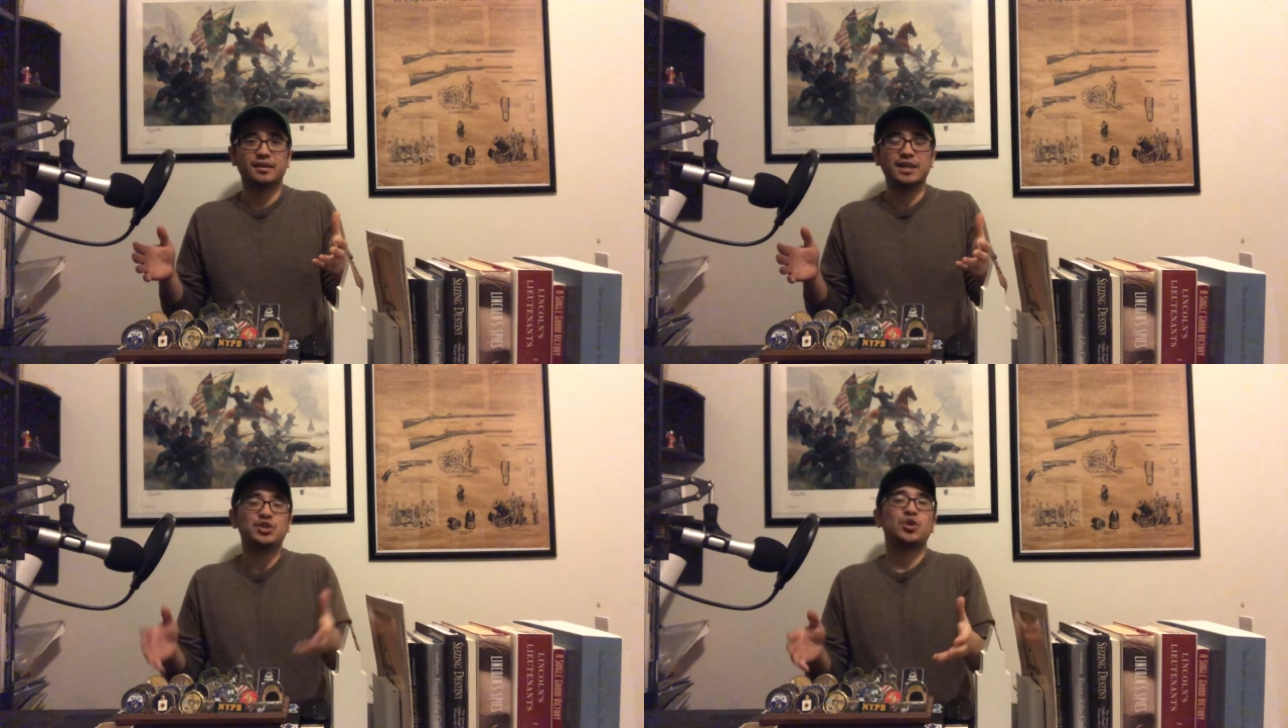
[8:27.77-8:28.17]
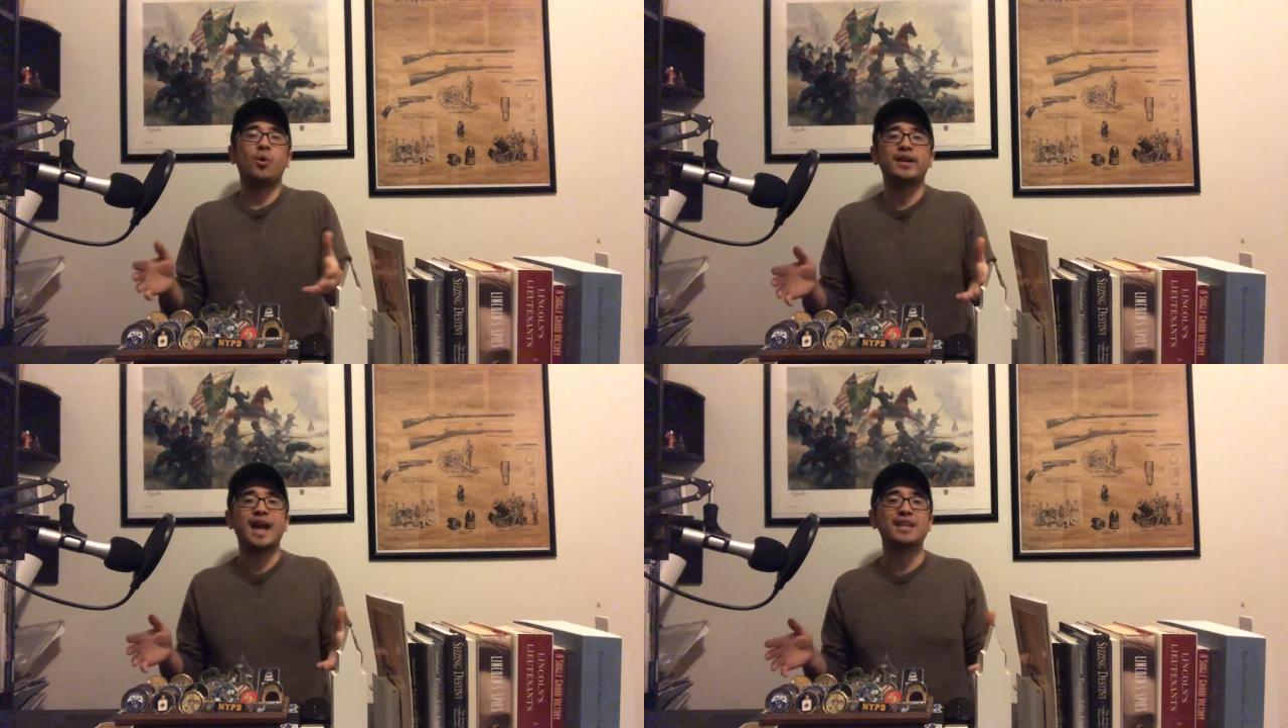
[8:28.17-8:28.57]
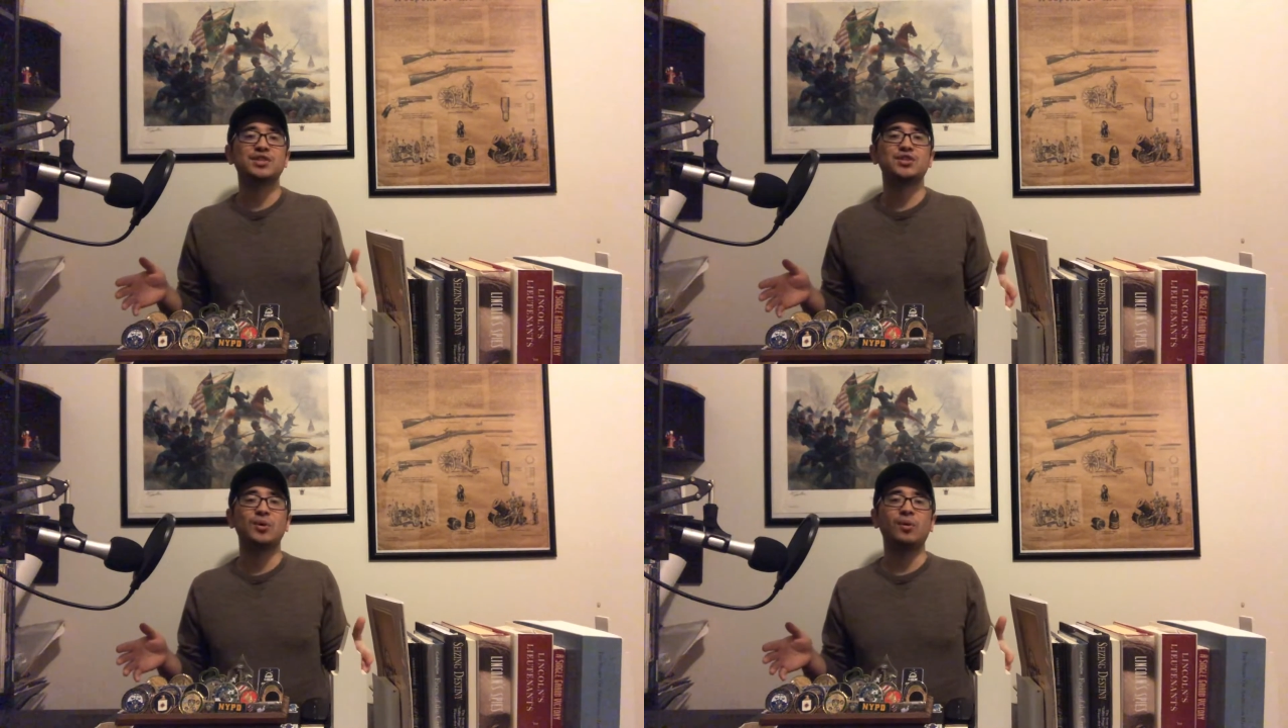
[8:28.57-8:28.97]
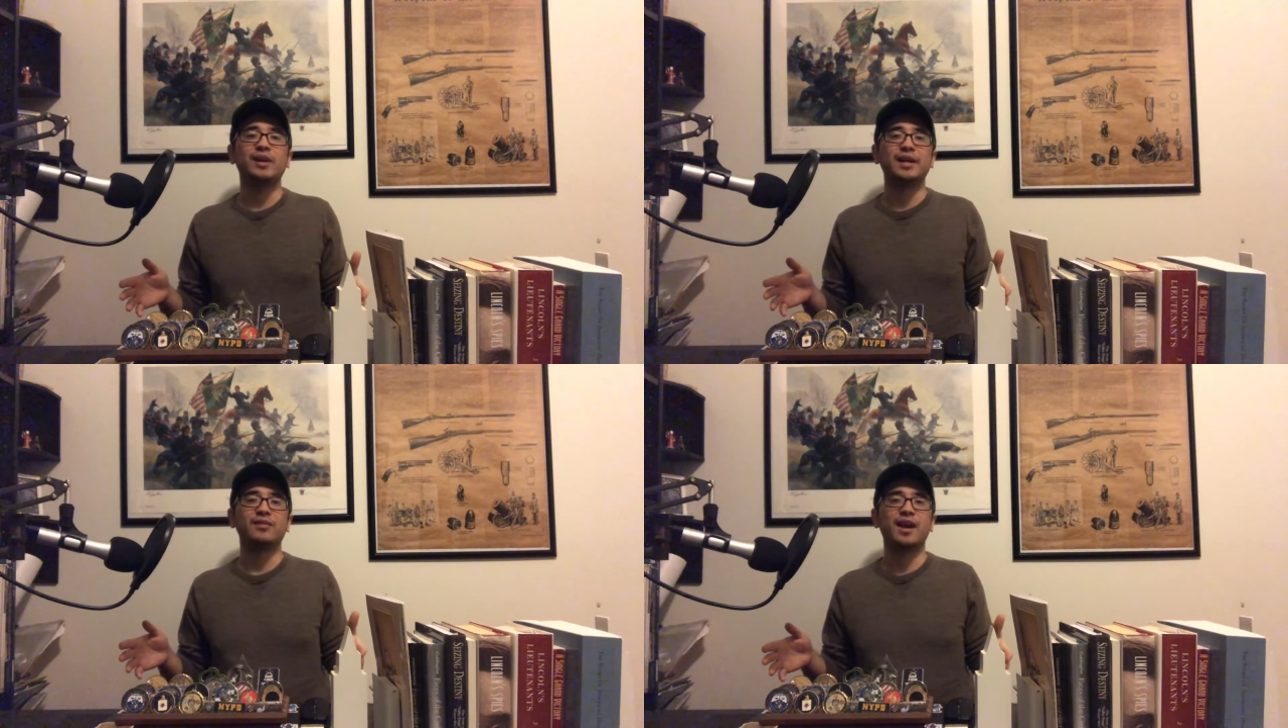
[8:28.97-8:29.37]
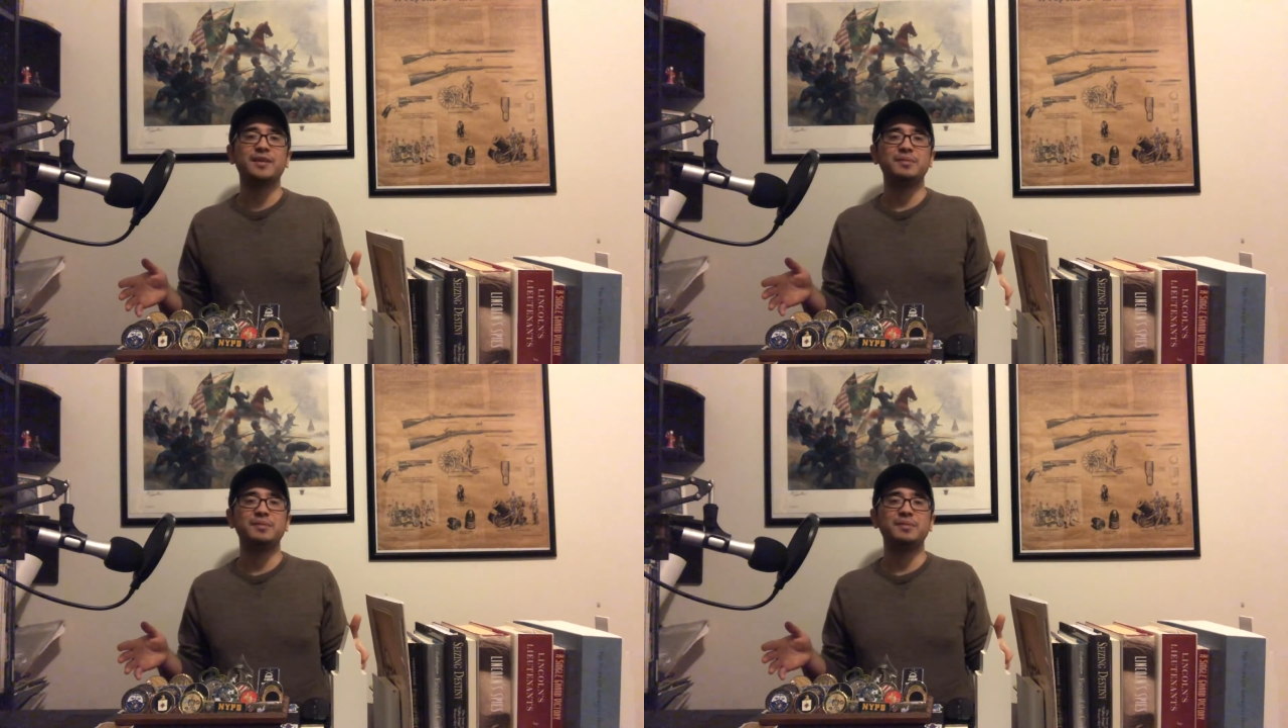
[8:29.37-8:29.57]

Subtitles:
each coin has a story, right?